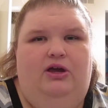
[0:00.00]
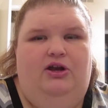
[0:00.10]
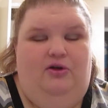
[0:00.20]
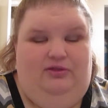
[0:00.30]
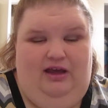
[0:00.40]
you
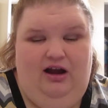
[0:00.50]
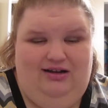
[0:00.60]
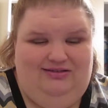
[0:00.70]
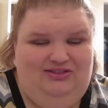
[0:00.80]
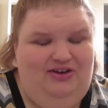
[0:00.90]
know, there
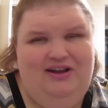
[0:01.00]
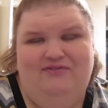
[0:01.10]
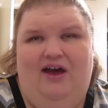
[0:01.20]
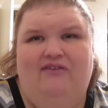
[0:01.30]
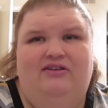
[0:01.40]
are
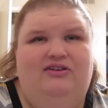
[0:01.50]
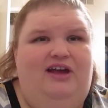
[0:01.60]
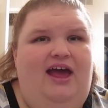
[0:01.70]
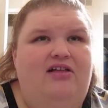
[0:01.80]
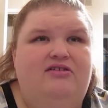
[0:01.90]
3,500
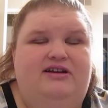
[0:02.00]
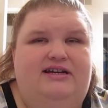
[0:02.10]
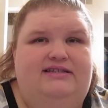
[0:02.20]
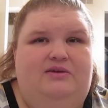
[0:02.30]
calories